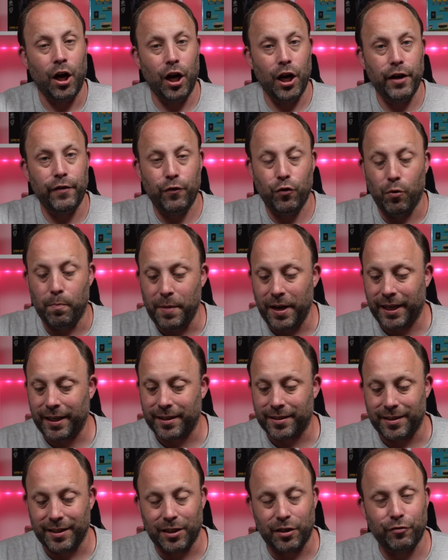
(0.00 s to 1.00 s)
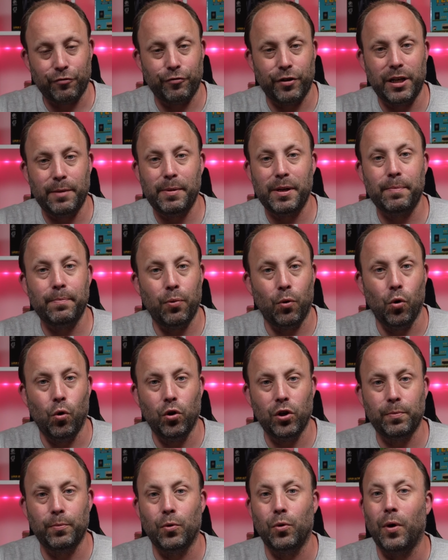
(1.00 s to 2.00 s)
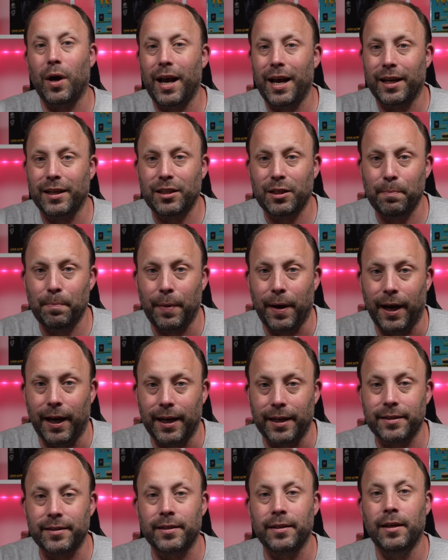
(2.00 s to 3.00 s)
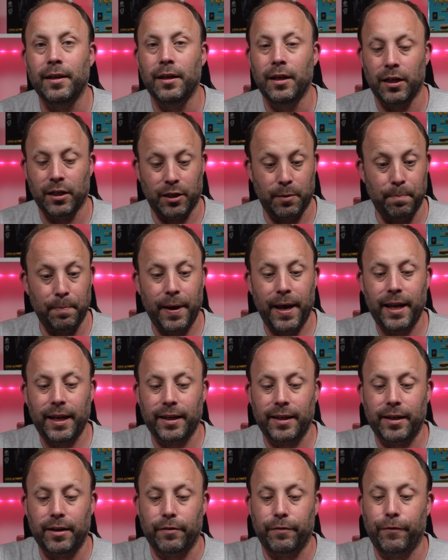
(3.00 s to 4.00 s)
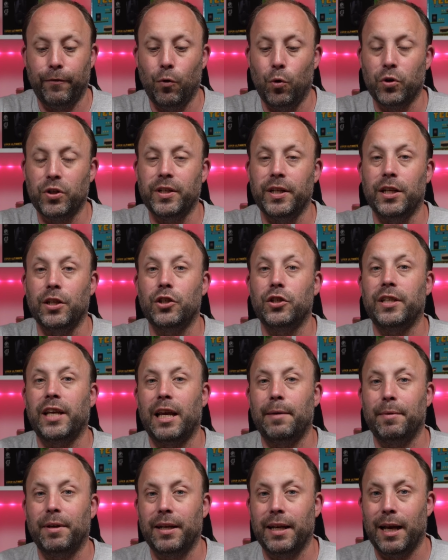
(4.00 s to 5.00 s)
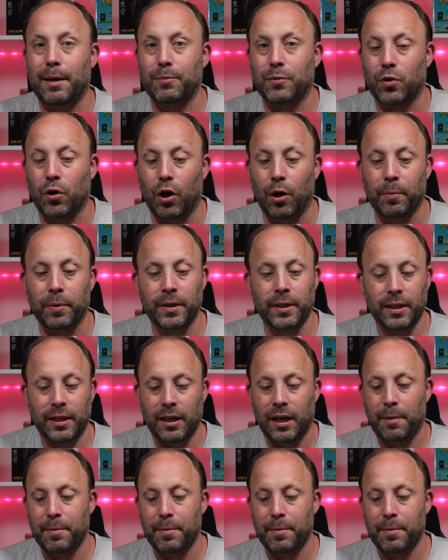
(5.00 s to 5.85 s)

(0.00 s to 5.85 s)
overall making this an incredibly portable and compact, compelling little 14-inch gaming laptop. I